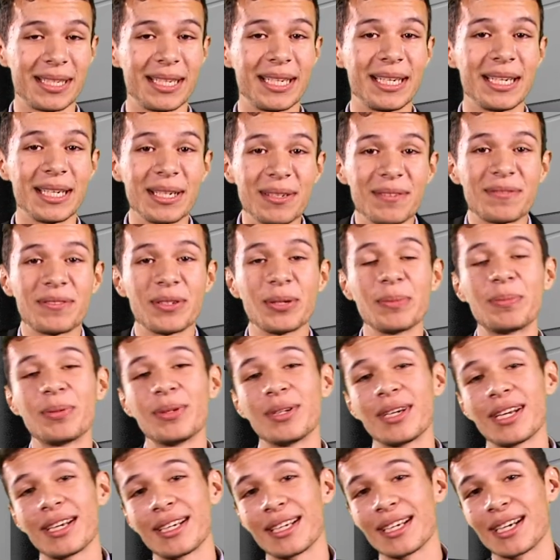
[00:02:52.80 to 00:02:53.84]
if you
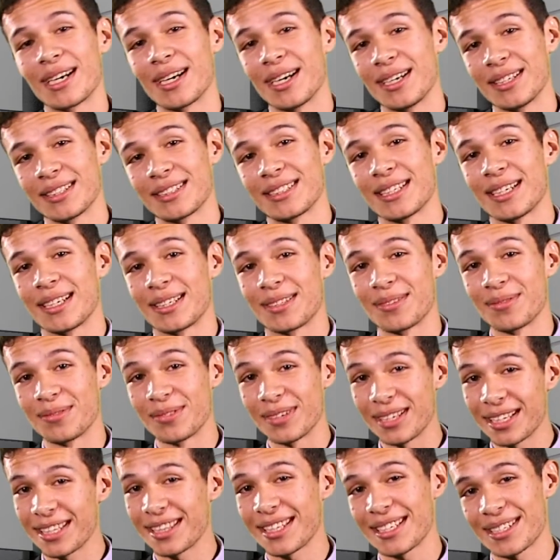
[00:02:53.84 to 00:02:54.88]
put it in contact
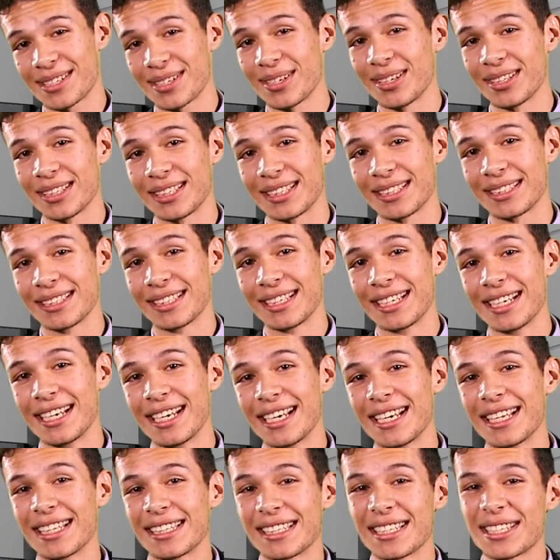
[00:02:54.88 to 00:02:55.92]
with the solid,
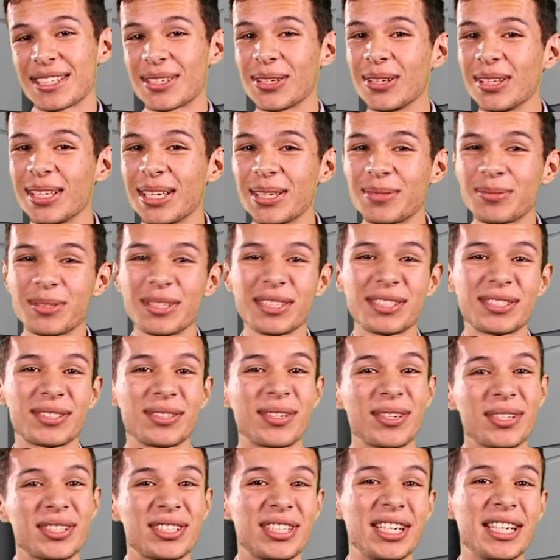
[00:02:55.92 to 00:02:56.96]
the solid will
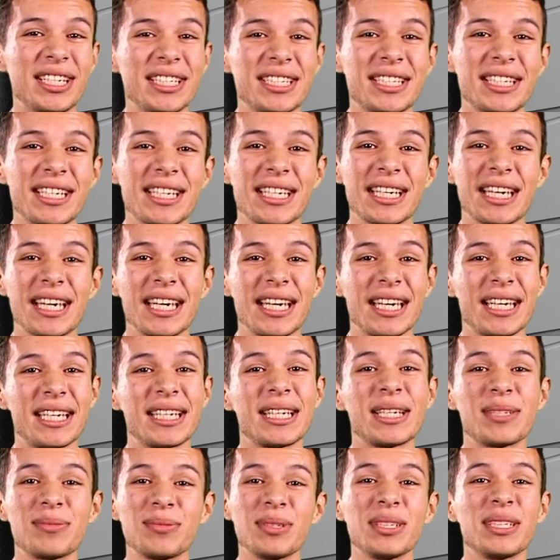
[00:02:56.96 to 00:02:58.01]
start changing and
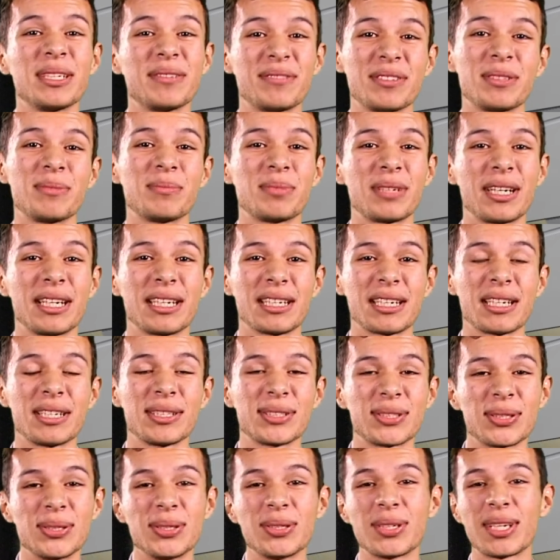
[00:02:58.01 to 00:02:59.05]
it will even break.
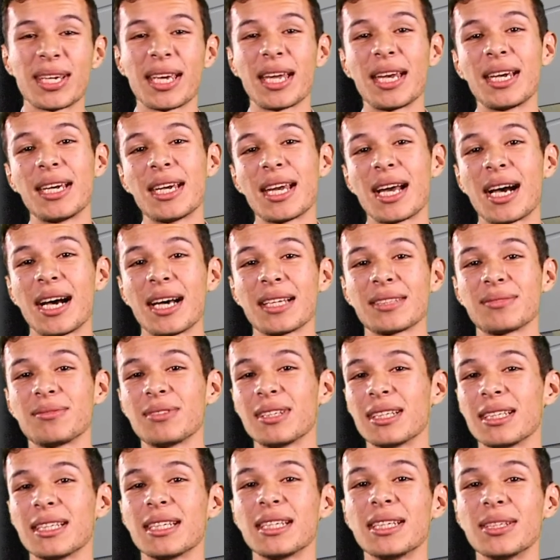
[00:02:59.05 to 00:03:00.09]
So you cannot
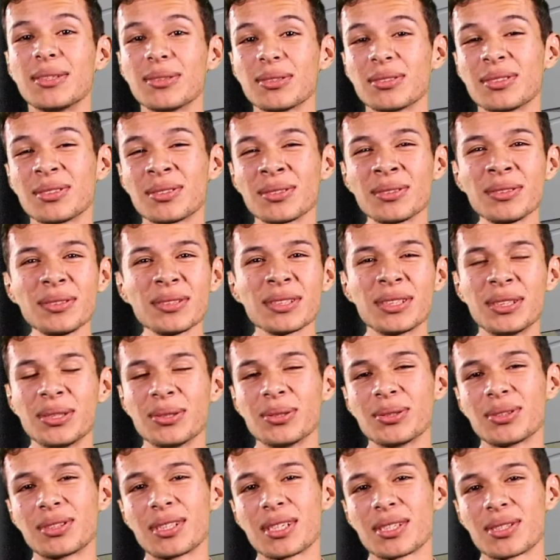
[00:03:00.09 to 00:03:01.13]
really use,
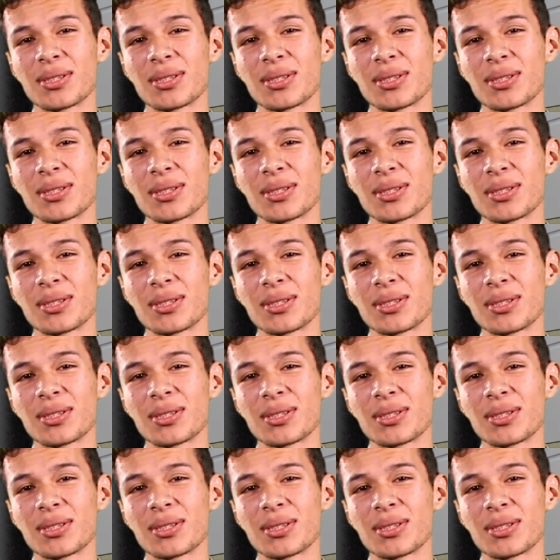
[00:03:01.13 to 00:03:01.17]
use the